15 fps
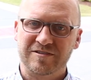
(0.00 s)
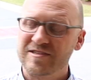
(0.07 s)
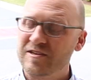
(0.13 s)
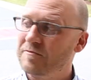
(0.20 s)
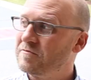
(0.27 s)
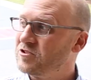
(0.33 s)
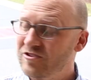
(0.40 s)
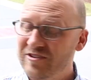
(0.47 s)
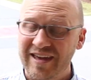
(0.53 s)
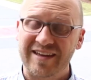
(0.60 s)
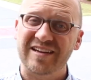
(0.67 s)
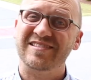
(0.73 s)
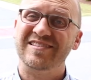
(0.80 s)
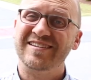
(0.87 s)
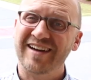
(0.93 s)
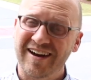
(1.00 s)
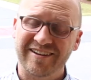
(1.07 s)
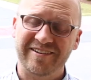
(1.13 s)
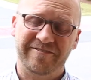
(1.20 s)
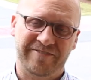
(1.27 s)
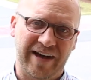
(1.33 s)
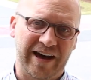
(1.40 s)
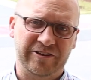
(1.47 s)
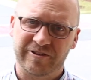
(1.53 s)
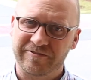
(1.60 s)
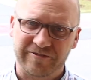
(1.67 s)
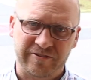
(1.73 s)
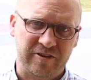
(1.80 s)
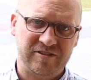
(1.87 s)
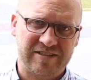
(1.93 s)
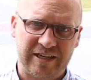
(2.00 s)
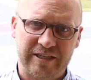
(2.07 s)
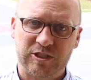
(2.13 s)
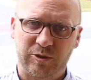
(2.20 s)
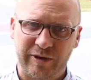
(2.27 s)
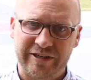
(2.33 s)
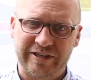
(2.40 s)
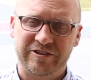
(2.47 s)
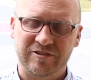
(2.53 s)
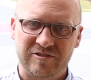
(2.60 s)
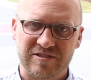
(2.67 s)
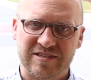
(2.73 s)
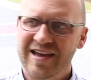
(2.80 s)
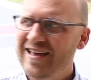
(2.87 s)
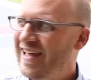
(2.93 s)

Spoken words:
So you get a ton of value for those HOA dues,